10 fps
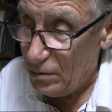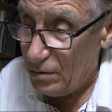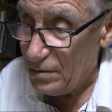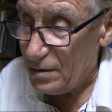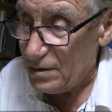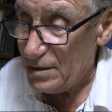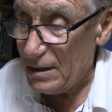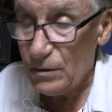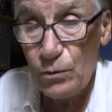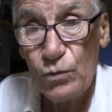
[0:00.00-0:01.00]
authors
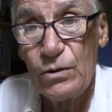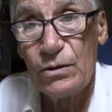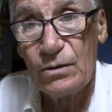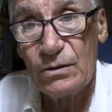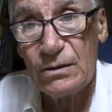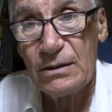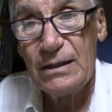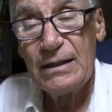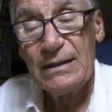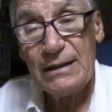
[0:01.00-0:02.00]
in the world.
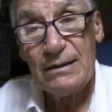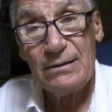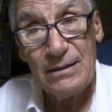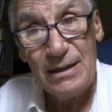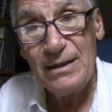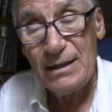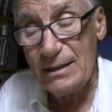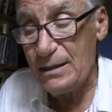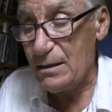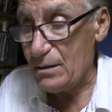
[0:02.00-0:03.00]
Now that
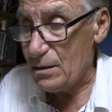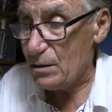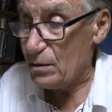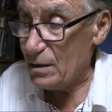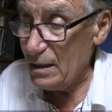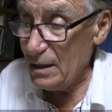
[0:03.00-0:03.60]
I didn't know.